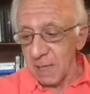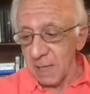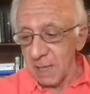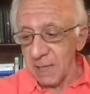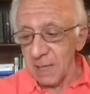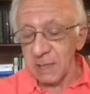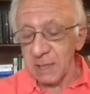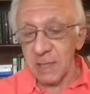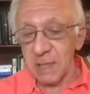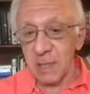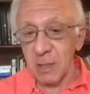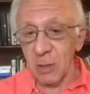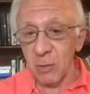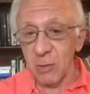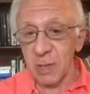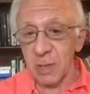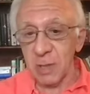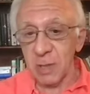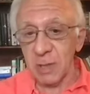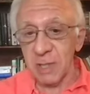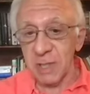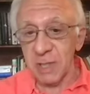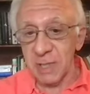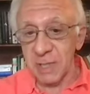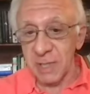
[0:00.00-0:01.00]
that
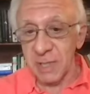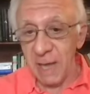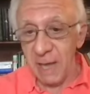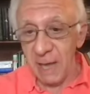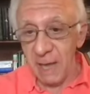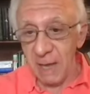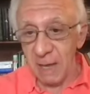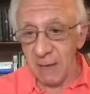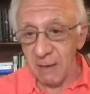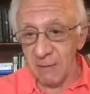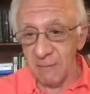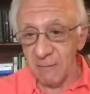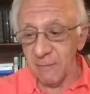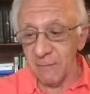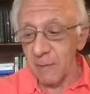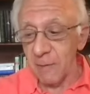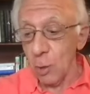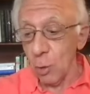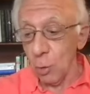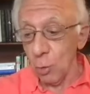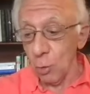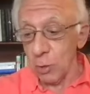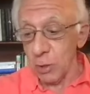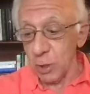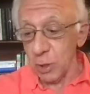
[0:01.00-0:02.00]
socialists have
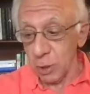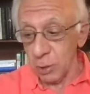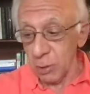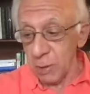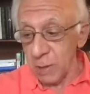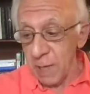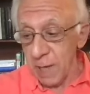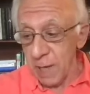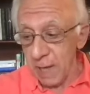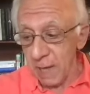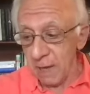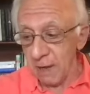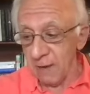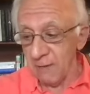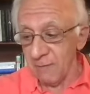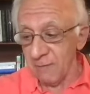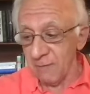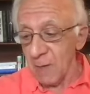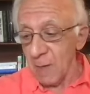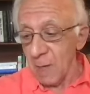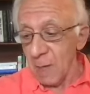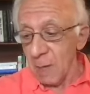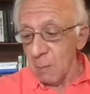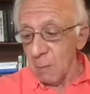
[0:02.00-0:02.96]
or should have